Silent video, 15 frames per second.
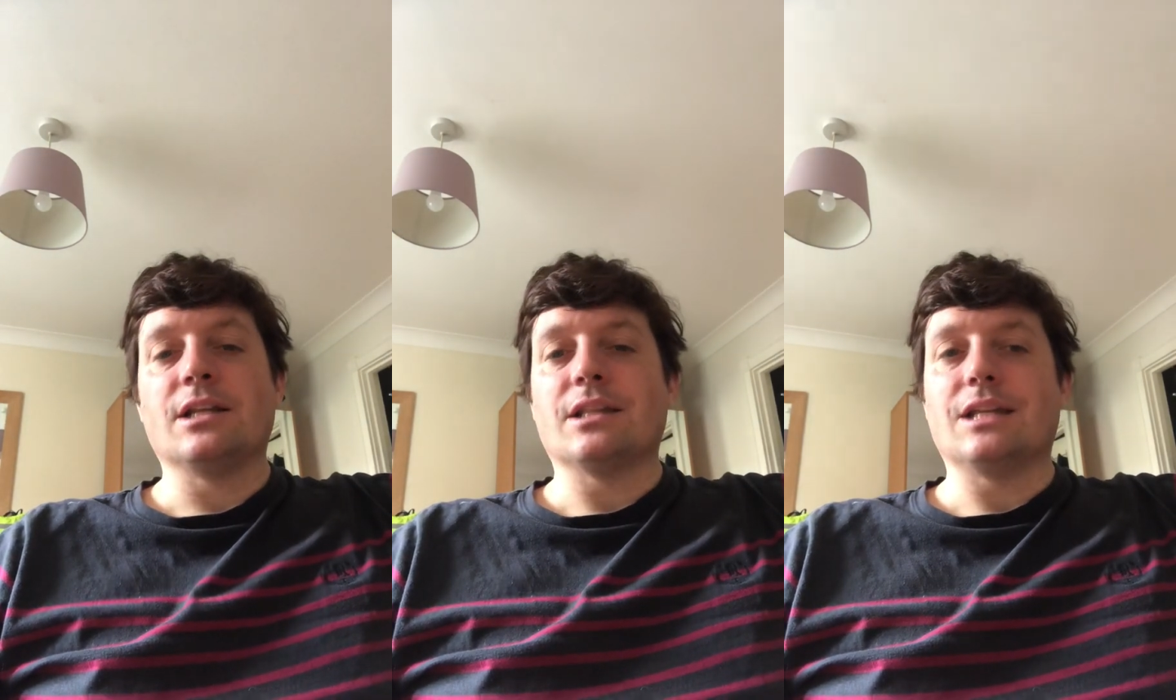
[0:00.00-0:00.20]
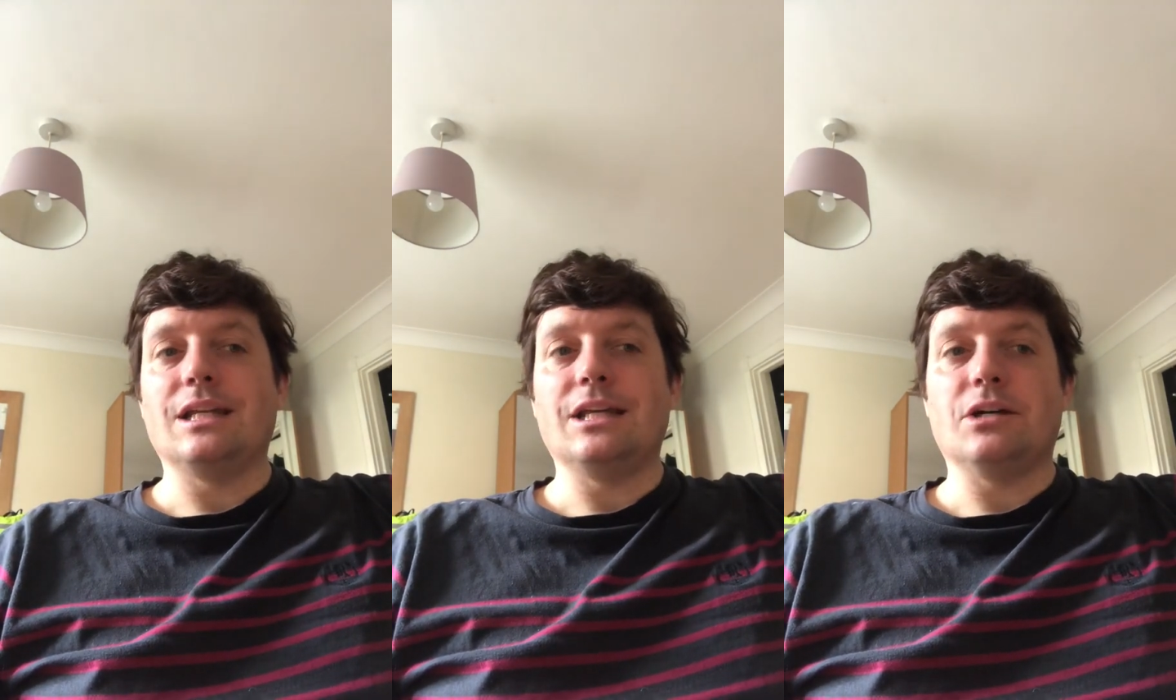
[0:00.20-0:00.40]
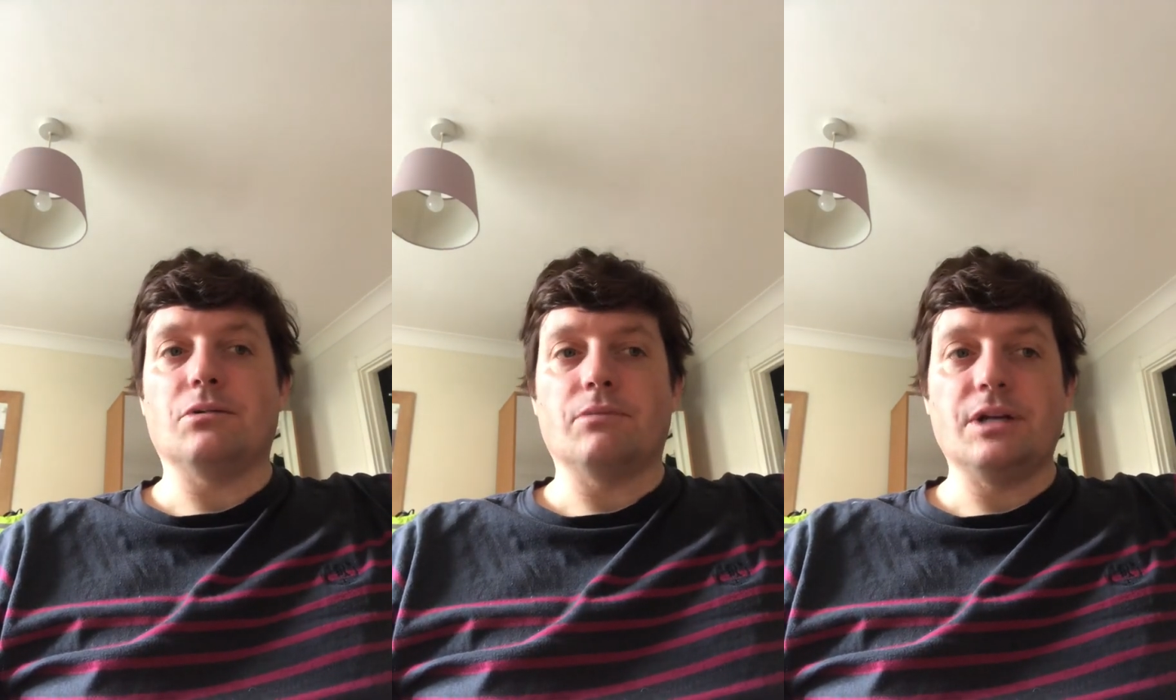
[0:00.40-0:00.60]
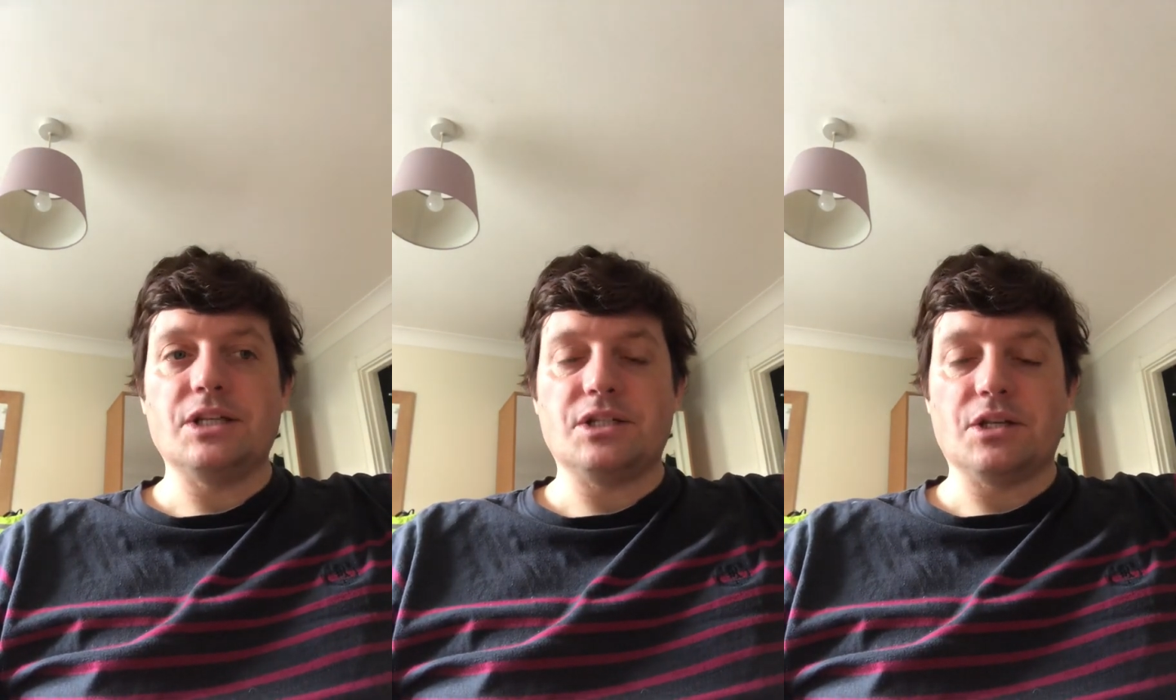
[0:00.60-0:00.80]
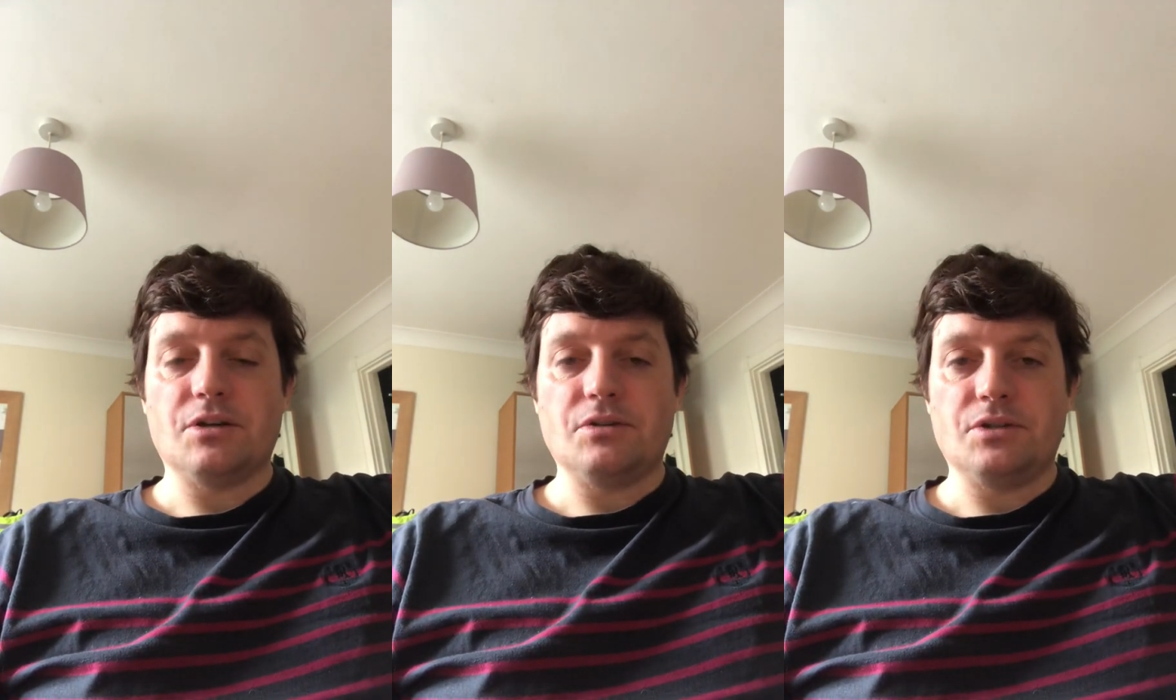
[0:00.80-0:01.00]
the legal
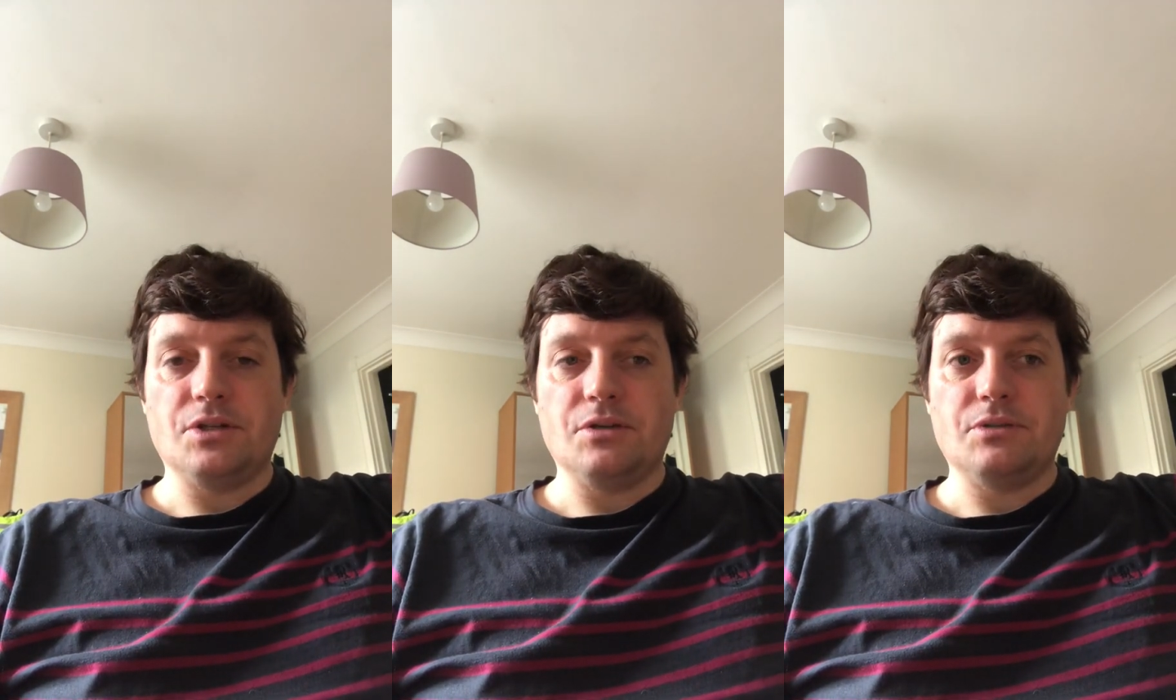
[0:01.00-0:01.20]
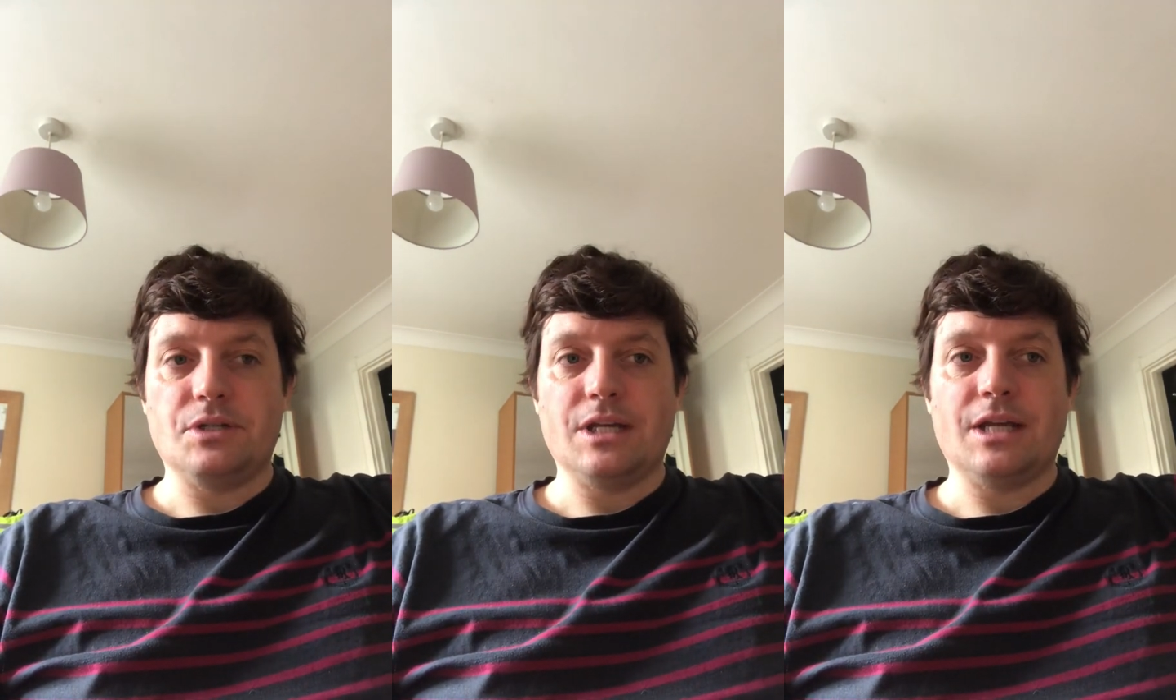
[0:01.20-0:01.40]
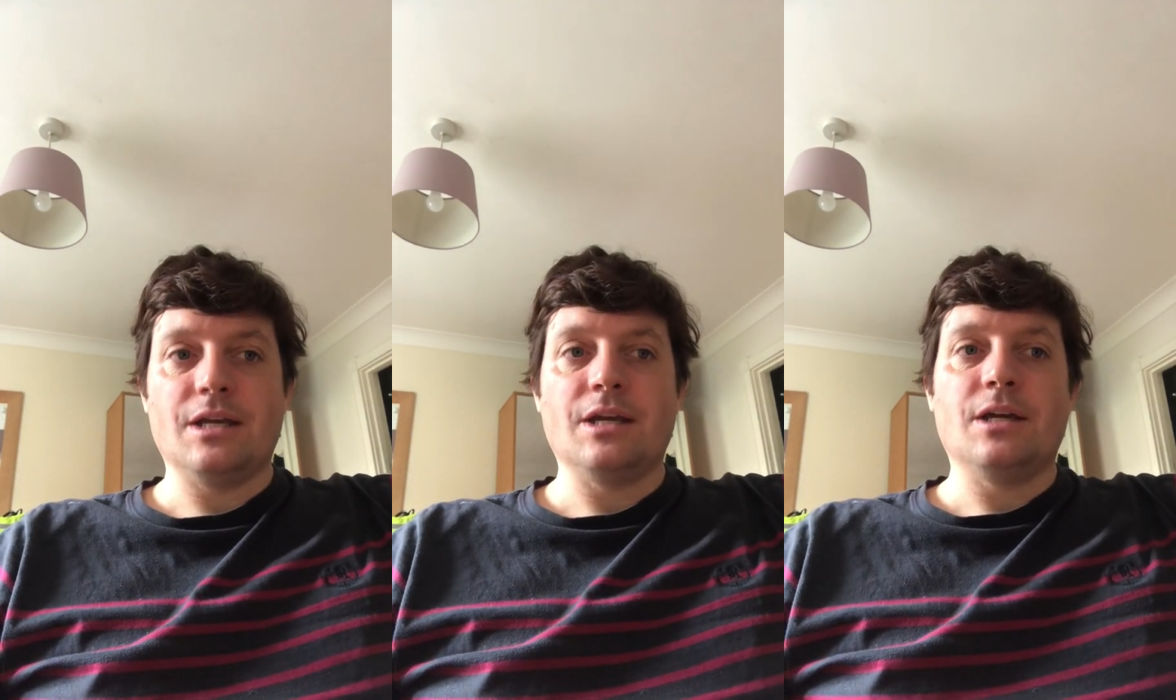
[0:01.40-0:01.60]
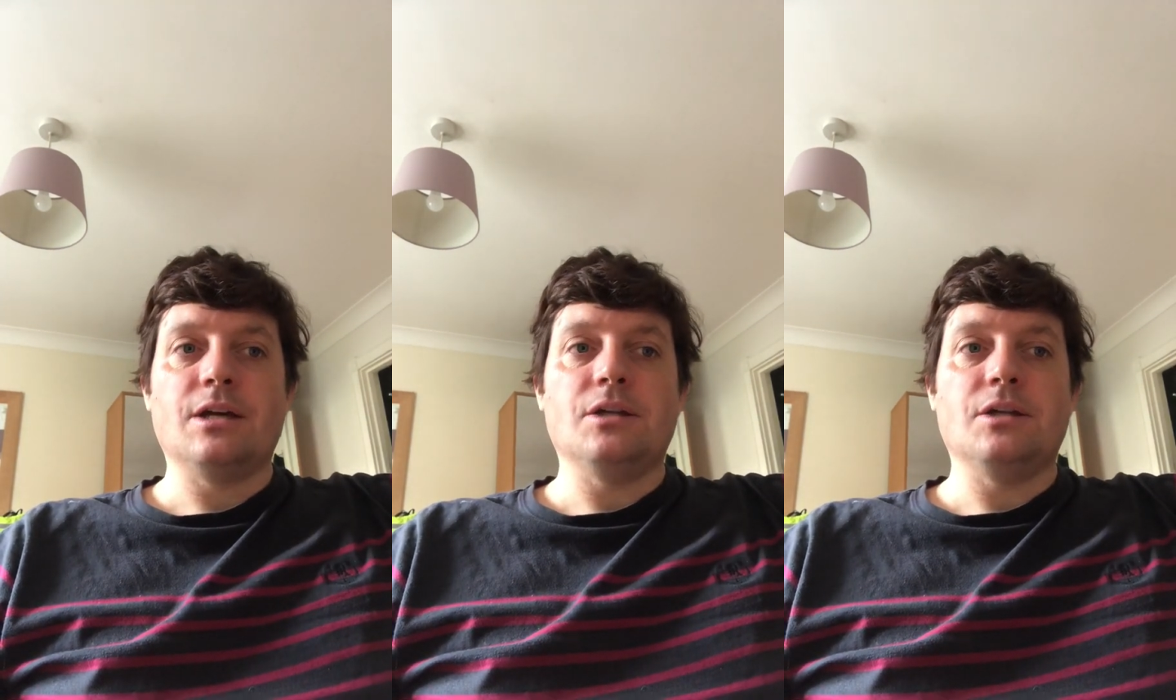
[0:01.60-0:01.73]
reasoning he's using,